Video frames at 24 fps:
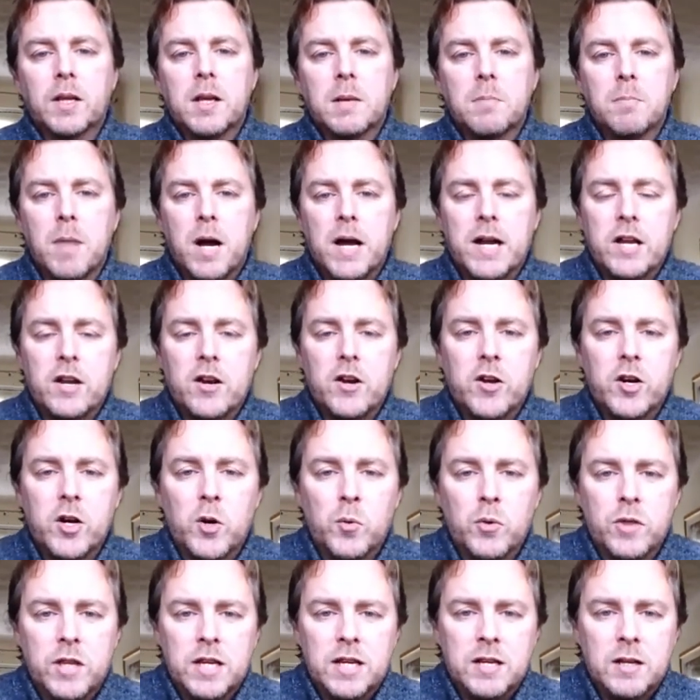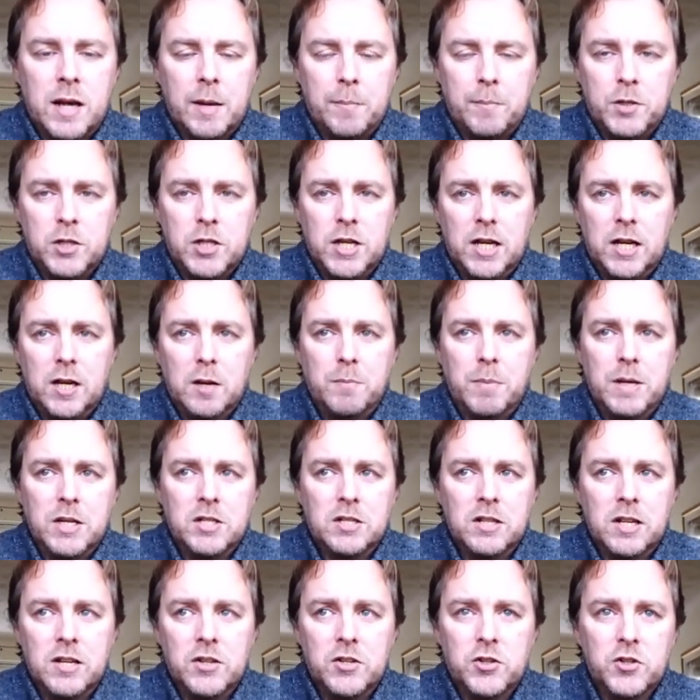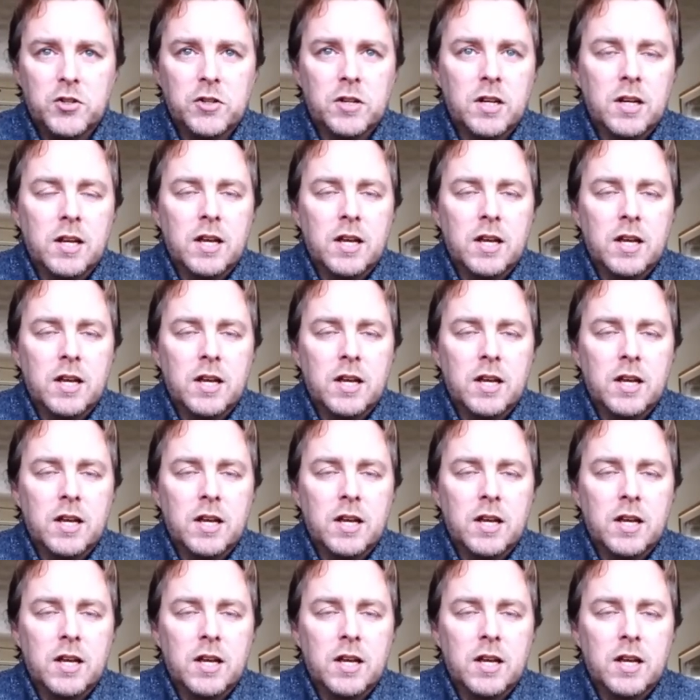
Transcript: money earner within that particular business.